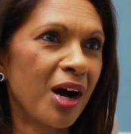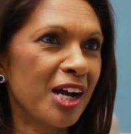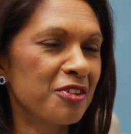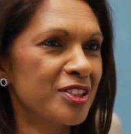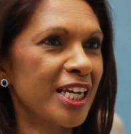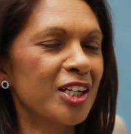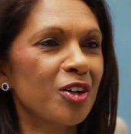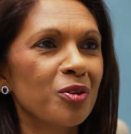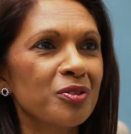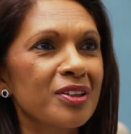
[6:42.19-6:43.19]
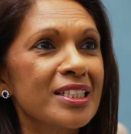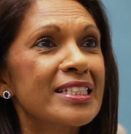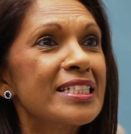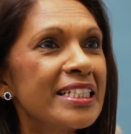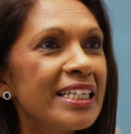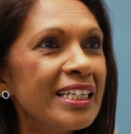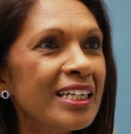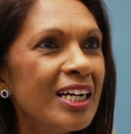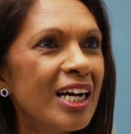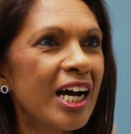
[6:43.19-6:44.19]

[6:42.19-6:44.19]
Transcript: I have taken on the city